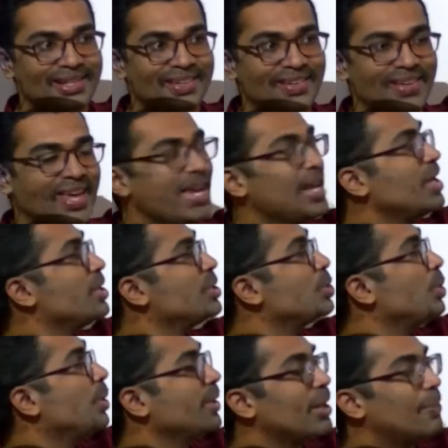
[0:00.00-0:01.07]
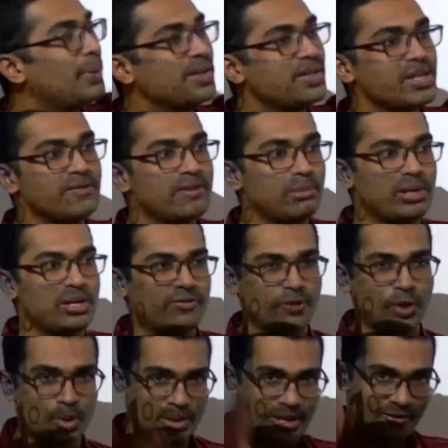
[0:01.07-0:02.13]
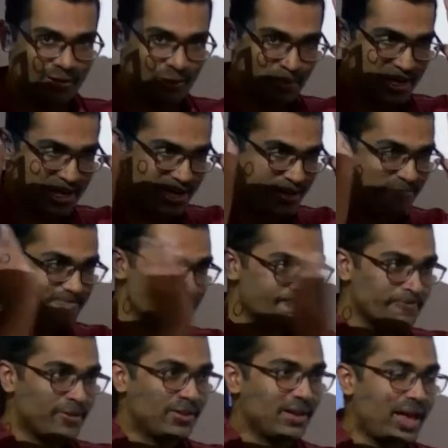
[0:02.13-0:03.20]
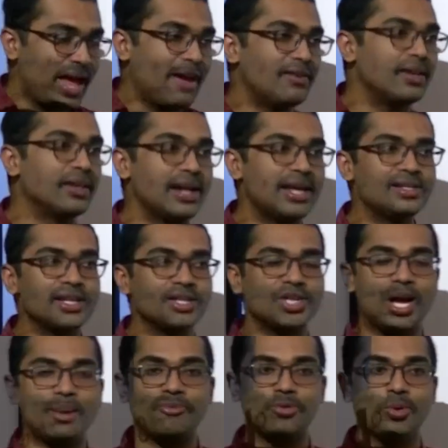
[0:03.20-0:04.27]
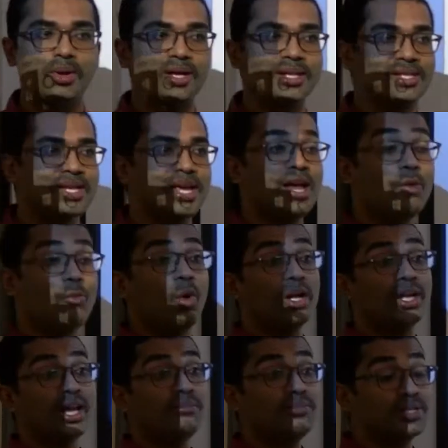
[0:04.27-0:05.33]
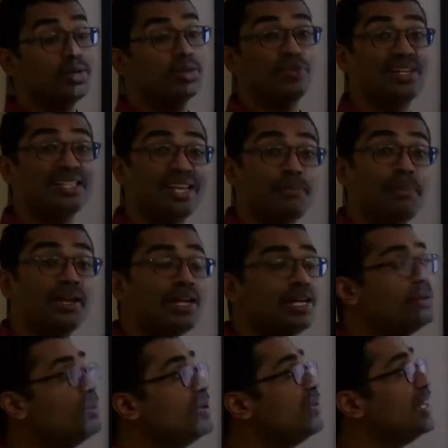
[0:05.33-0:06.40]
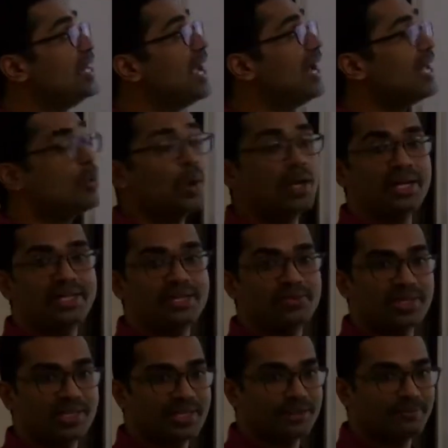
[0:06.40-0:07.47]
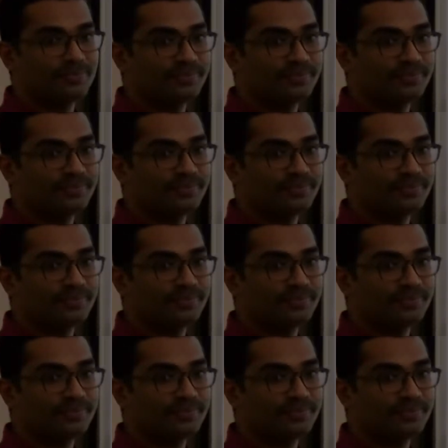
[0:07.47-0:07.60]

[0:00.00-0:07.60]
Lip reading: Okay, so the person will be in flow, they will be having razor sharp focus. What comes out will typically be very high quality work.